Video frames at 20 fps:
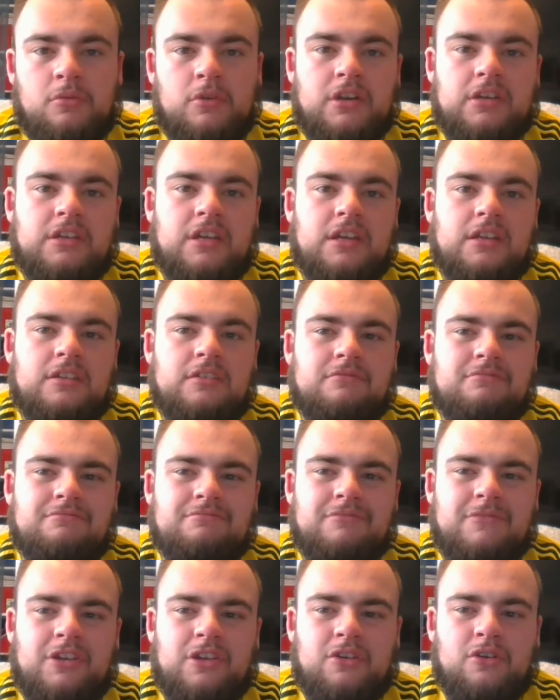what he did.
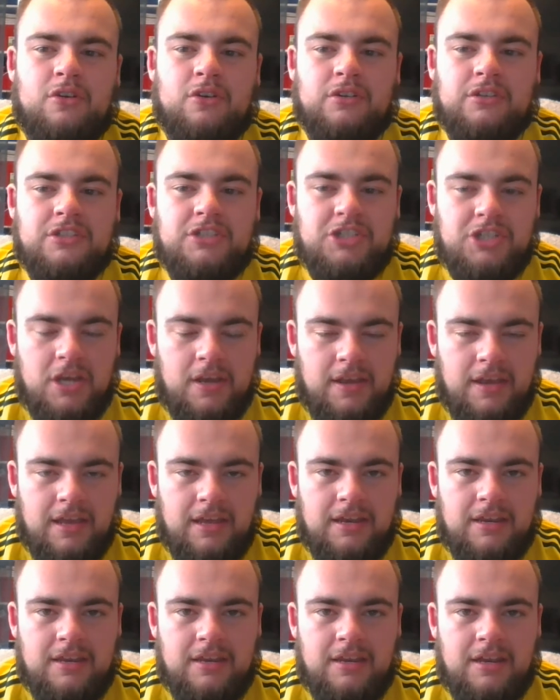You know,
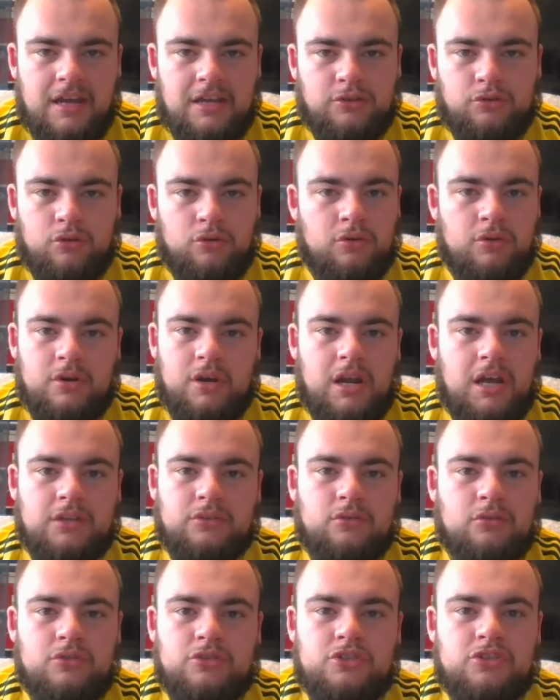cheating, I
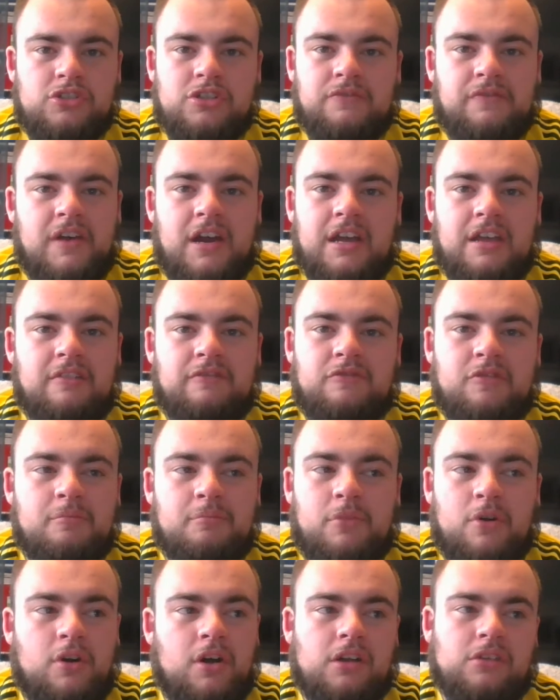don't justify it in
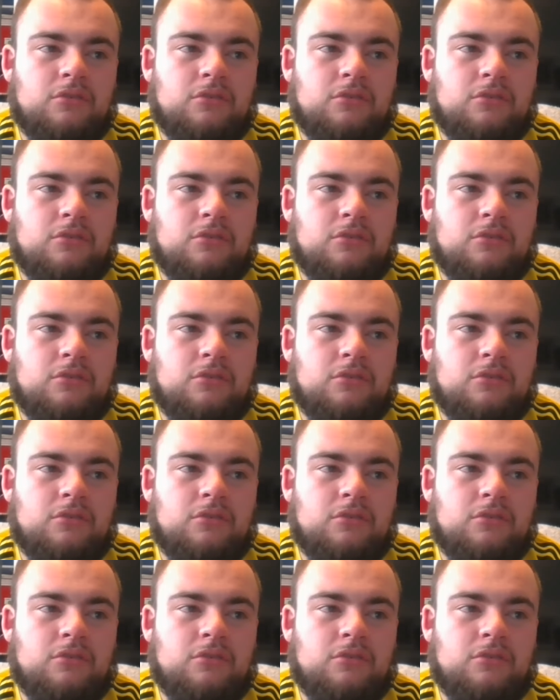football.